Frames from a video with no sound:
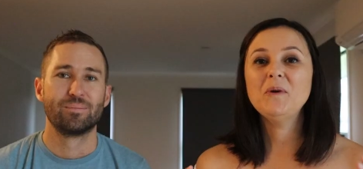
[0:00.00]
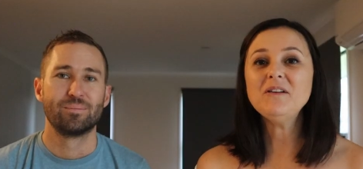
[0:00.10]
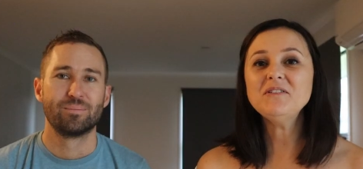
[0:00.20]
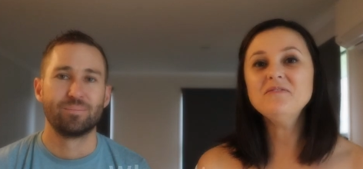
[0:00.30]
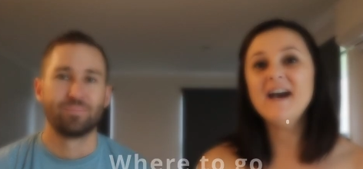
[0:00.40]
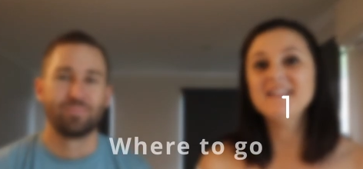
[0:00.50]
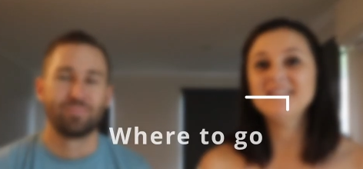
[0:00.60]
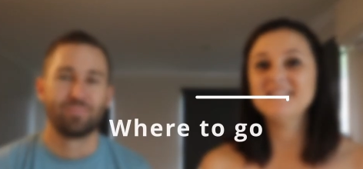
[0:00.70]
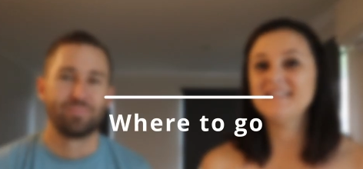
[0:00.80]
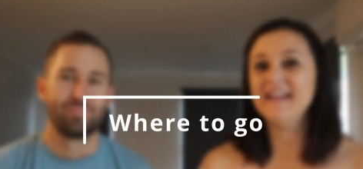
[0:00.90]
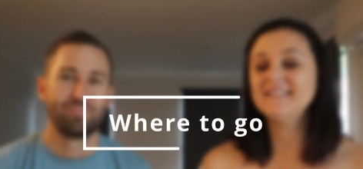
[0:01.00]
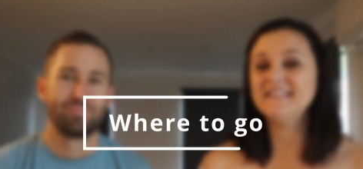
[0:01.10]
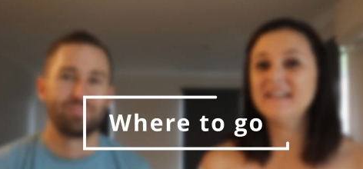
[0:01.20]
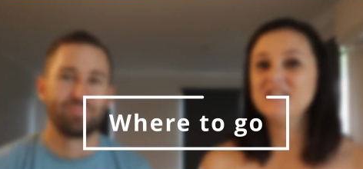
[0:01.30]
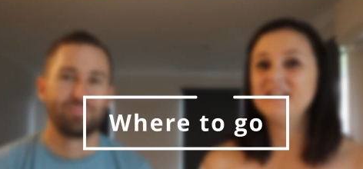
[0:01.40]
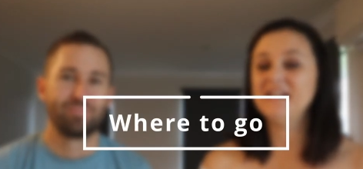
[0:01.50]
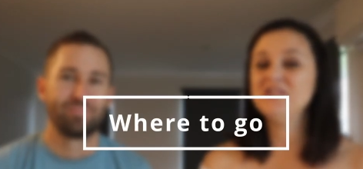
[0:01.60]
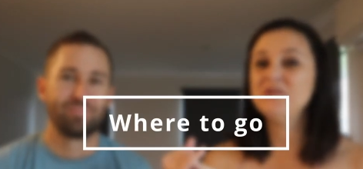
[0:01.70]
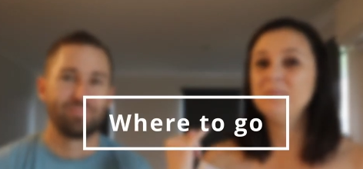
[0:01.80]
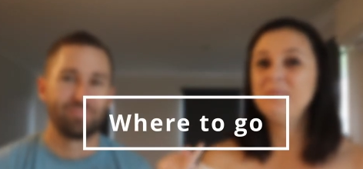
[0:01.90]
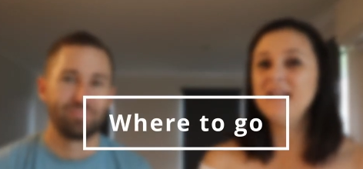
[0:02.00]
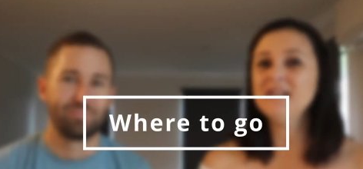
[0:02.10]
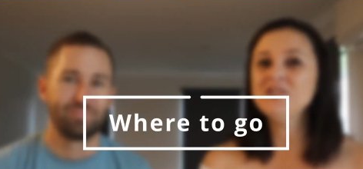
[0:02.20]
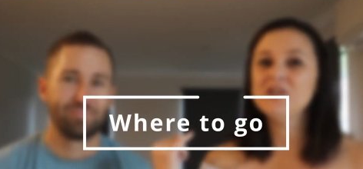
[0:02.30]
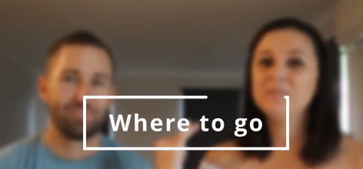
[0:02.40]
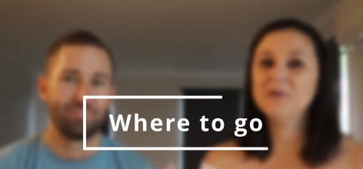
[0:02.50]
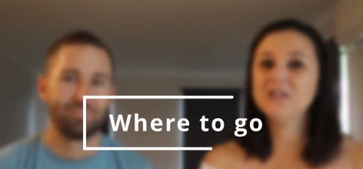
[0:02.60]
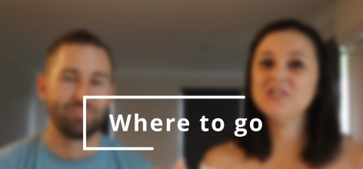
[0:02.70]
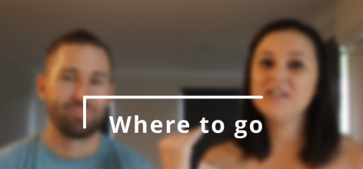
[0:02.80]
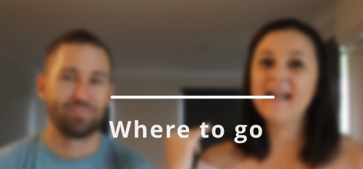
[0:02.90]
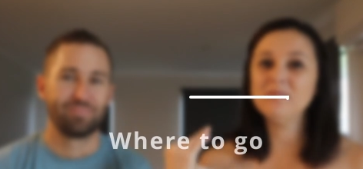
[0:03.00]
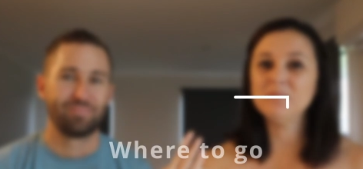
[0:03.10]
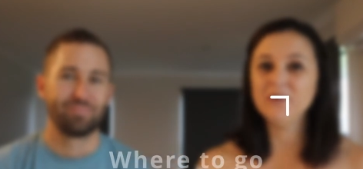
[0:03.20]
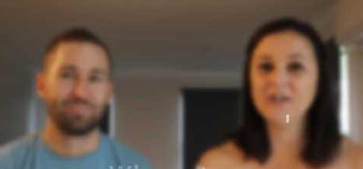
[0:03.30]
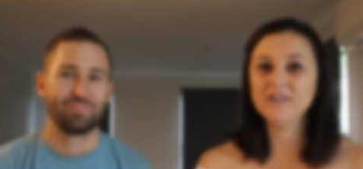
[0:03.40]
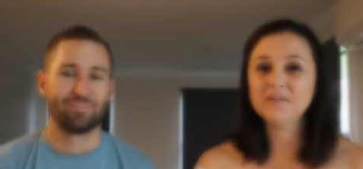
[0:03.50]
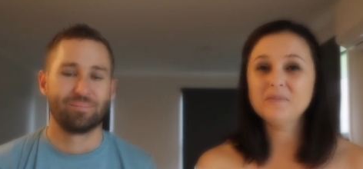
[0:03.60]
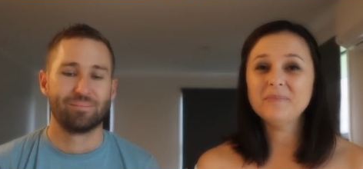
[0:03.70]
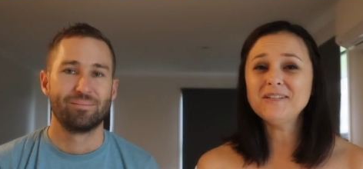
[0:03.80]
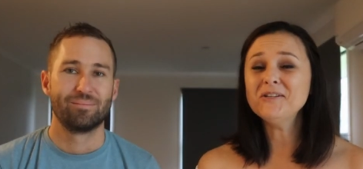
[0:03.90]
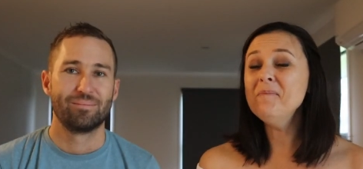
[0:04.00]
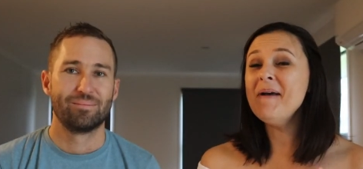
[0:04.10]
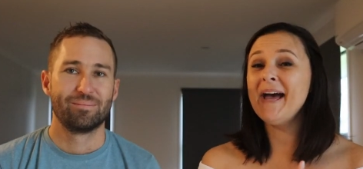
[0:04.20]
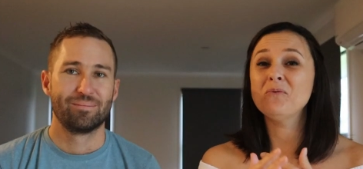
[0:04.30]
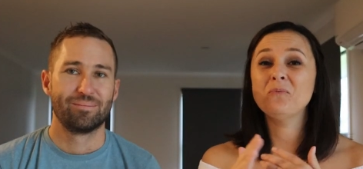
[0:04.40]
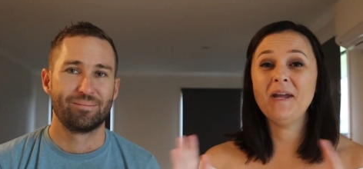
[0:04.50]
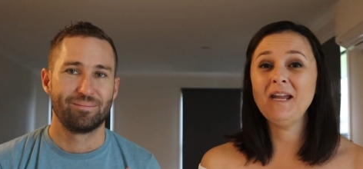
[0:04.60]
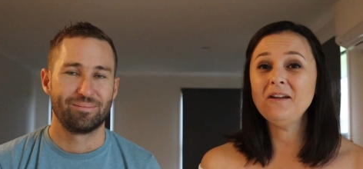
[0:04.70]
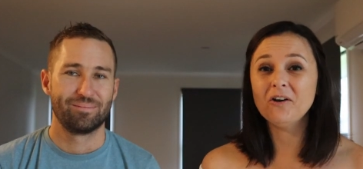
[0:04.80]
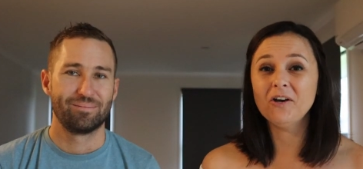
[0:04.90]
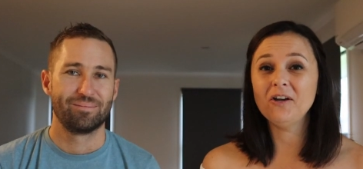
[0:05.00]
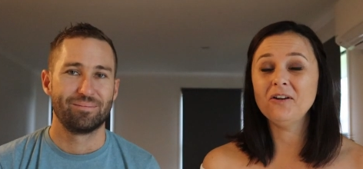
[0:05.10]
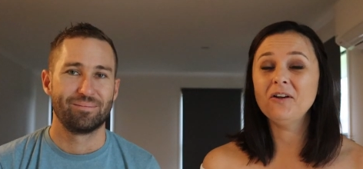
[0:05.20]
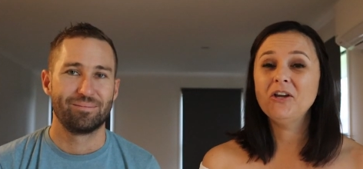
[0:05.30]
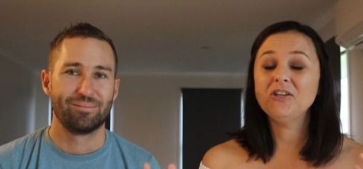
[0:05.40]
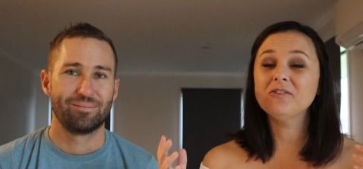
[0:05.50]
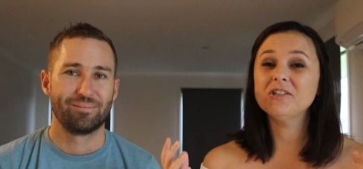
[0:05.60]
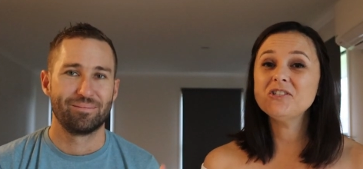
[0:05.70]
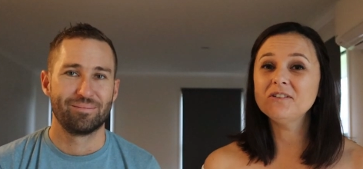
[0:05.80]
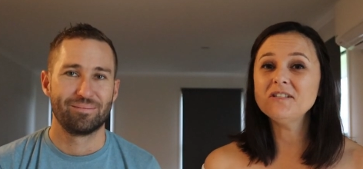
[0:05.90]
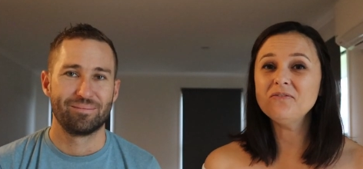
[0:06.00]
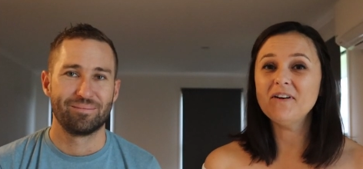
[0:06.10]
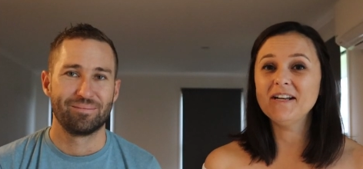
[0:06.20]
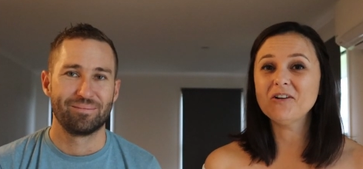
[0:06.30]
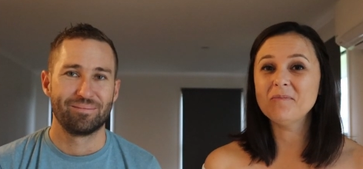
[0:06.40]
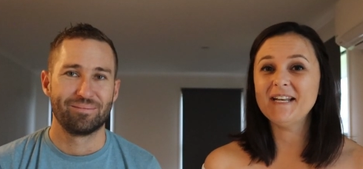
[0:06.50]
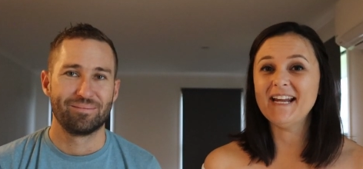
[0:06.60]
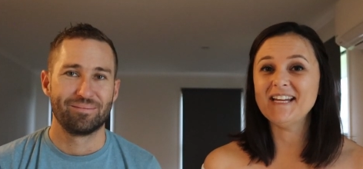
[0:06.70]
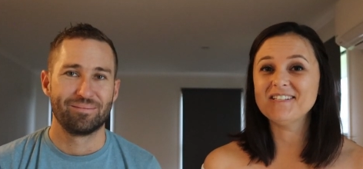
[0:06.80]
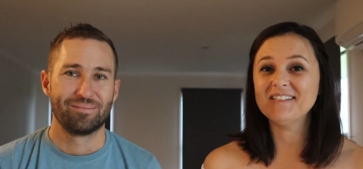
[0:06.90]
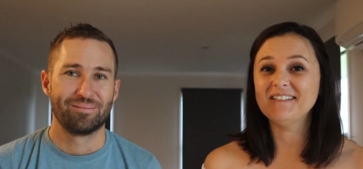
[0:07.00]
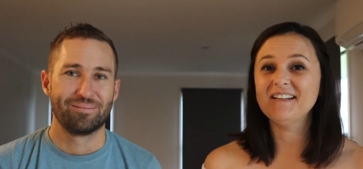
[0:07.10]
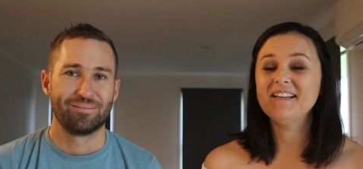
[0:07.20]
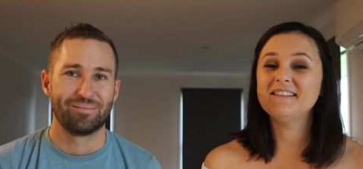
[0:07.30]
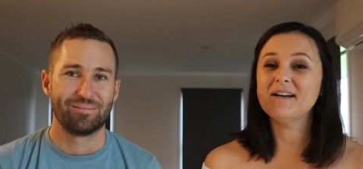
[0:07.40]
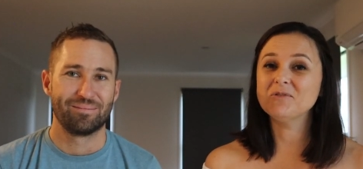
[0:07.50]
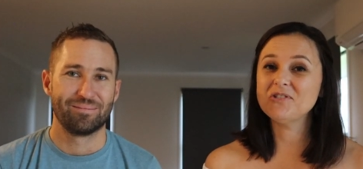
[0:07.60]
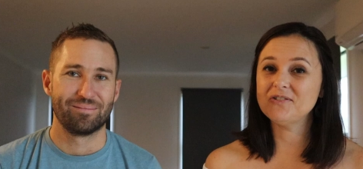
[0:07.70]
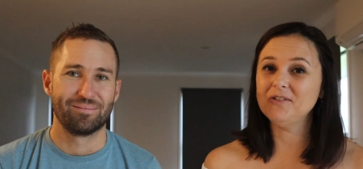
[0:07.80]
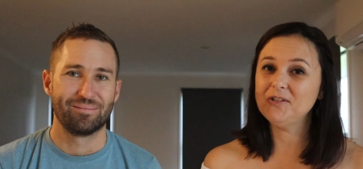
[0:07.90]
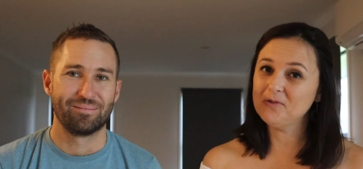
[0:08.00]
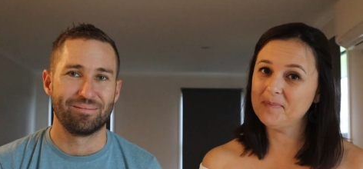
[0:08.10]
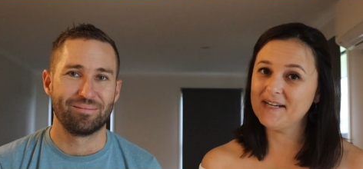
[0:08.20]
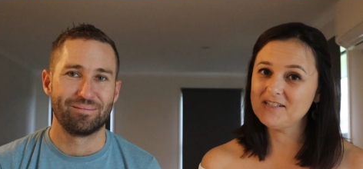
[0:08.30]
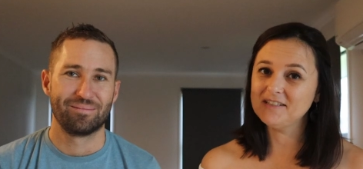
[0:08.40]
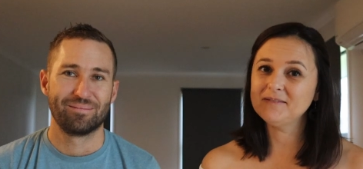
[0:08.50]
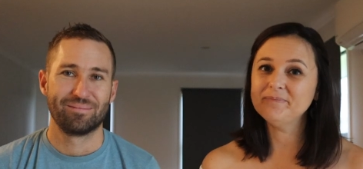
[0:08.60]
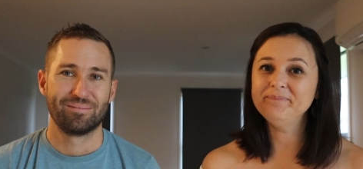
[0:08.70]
Speaker 1: We've divided this next section into beach, bush and berg. But no matter where you go, you are sure to find accommodation that will suit your budget.